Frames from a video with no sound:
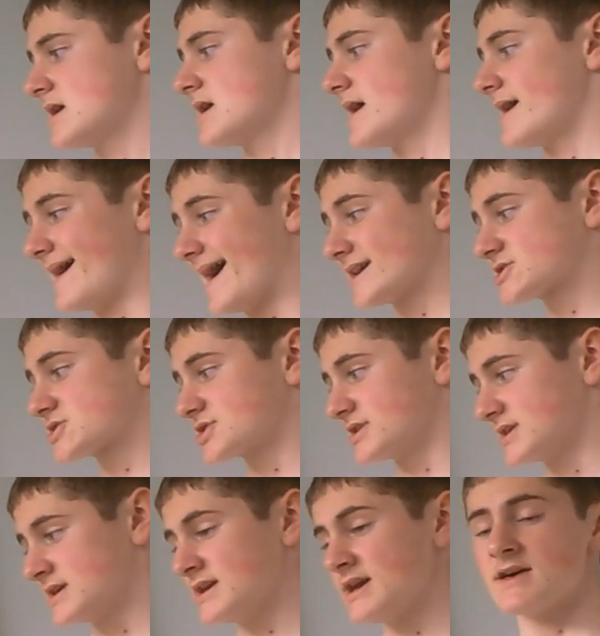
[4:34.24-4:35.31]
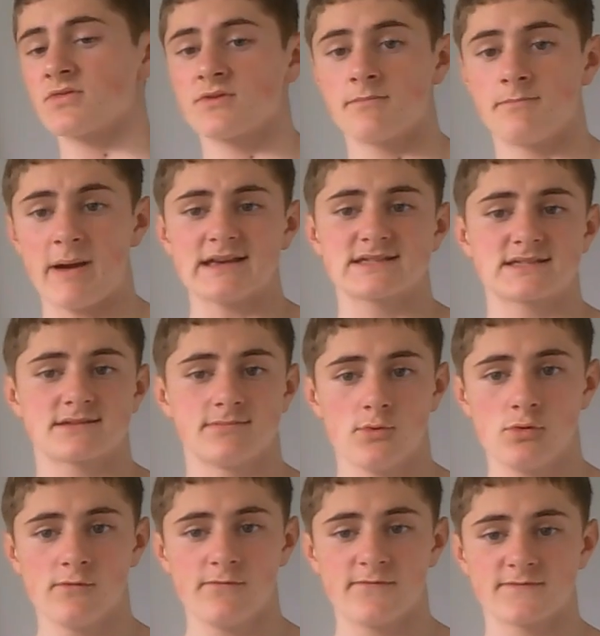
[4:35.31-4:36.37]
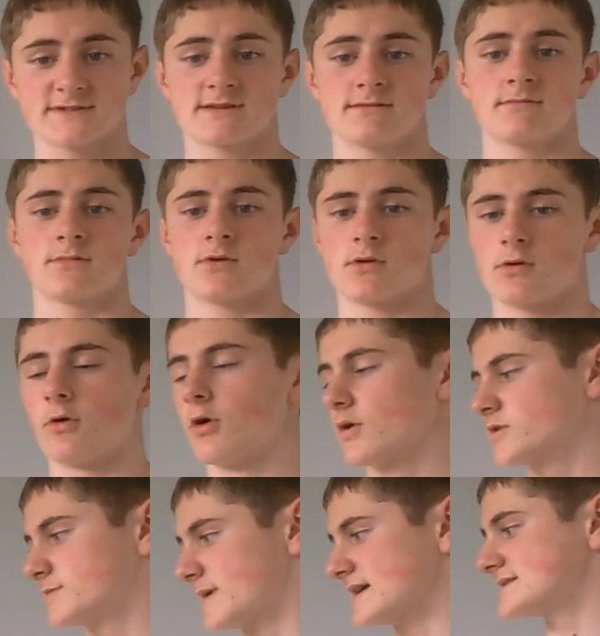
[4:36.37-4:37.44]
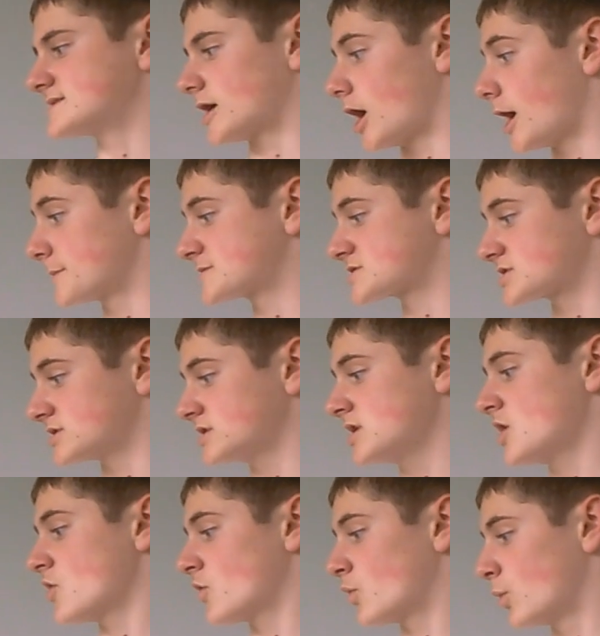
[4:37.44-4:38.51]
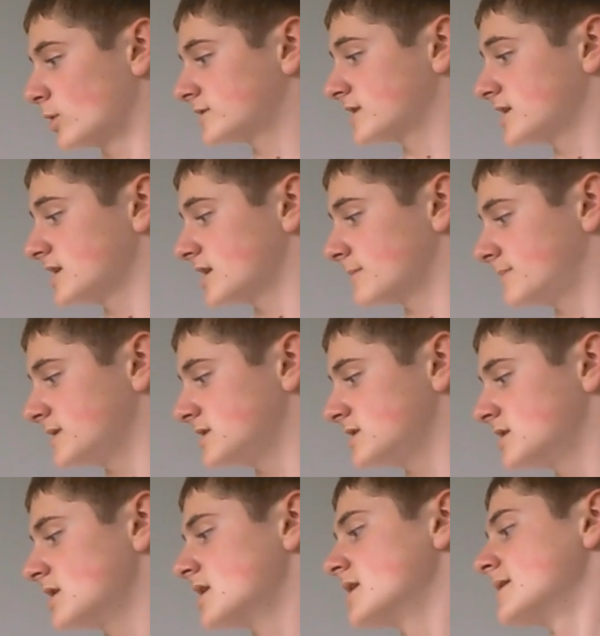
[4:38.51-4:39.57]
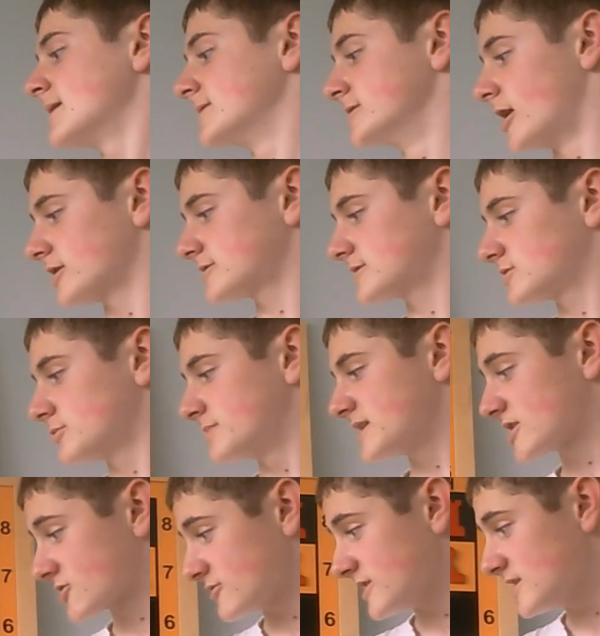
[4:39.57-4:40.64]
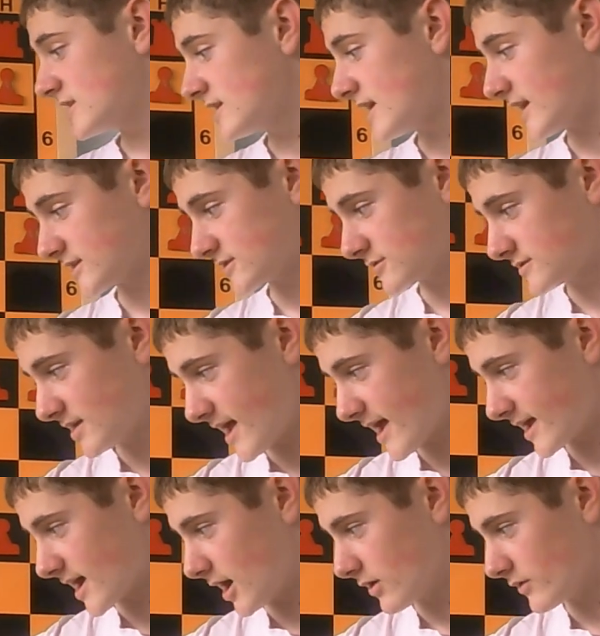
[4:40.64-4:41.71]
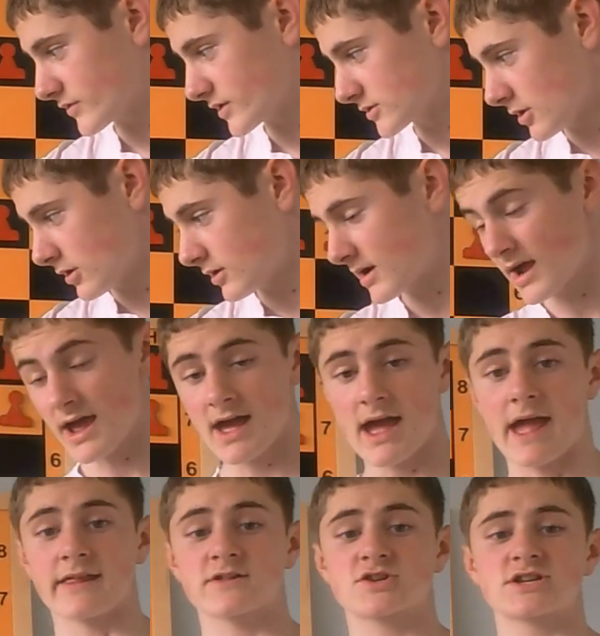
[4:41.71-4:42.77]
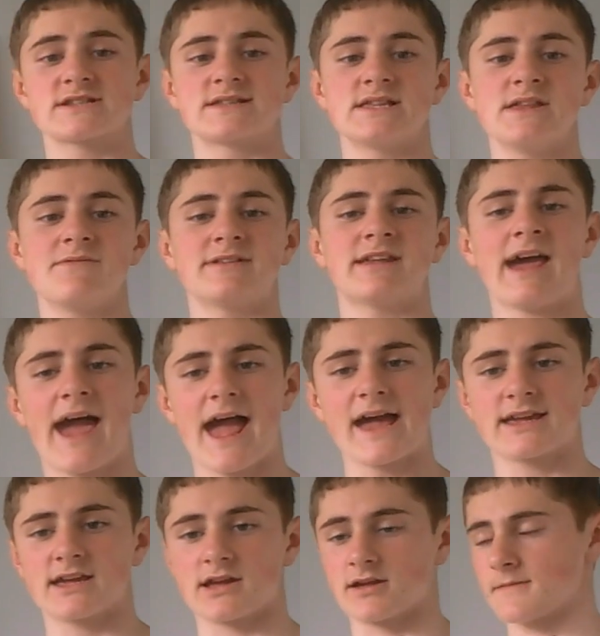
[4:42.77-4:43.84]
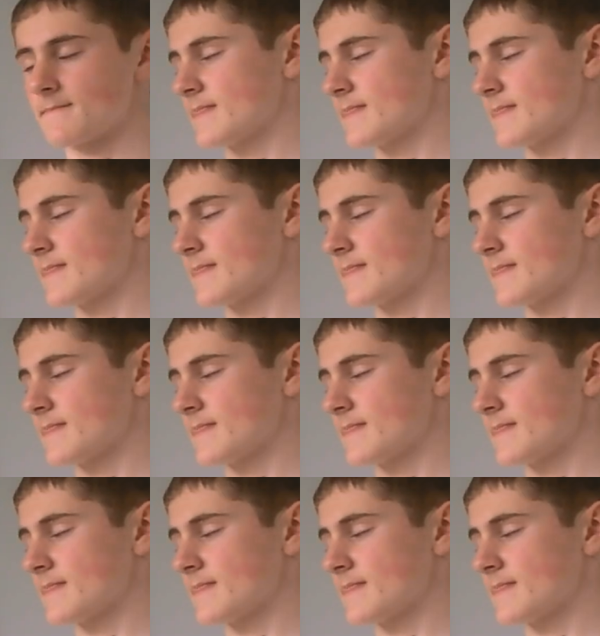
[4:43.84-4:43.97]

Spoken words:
Actually, the best moves, or the best option, would here be not to be greedy and to take out the rook and just leave it hanging.